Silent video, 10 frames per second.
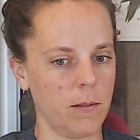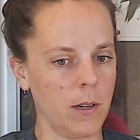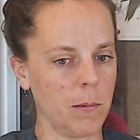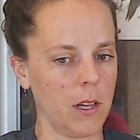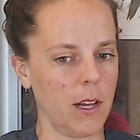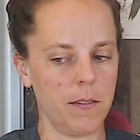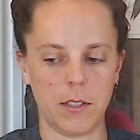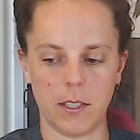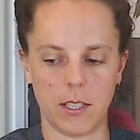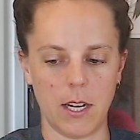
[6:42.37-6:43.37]
we would love
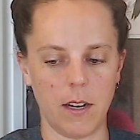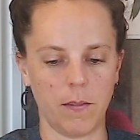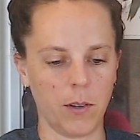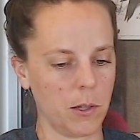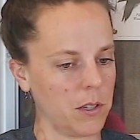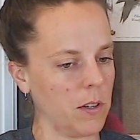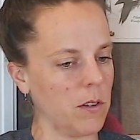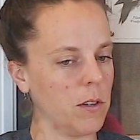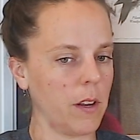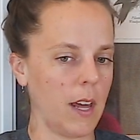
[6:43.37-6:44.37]
to see folks that
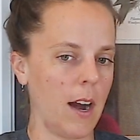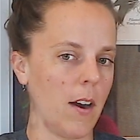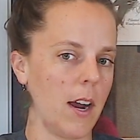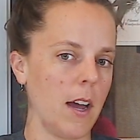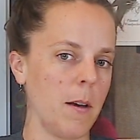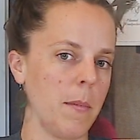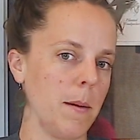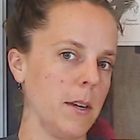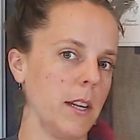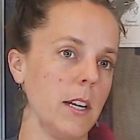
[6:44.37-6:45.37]
are new to the area.
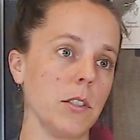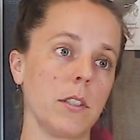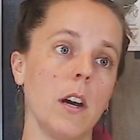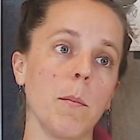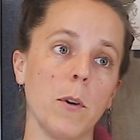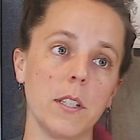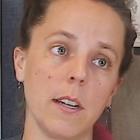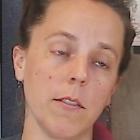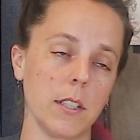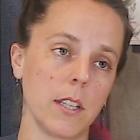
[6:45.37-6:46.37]
Maybe they just come
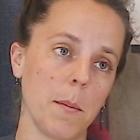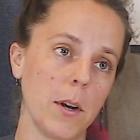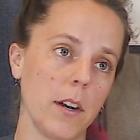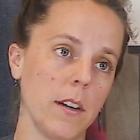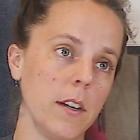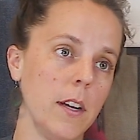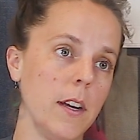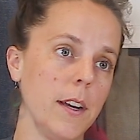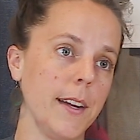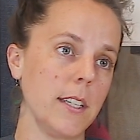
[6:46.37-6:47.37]
once every summer.
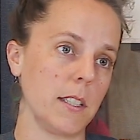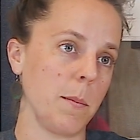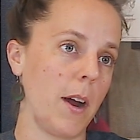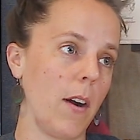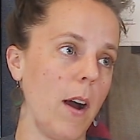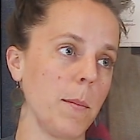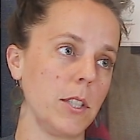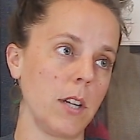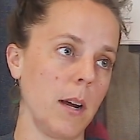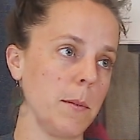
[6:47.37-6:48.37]
It doesn't matter how
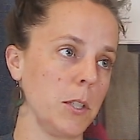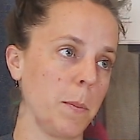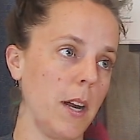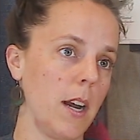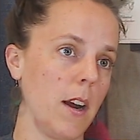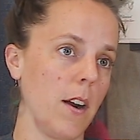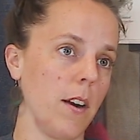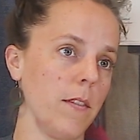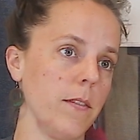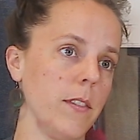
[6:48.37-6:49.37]
much time you spend here.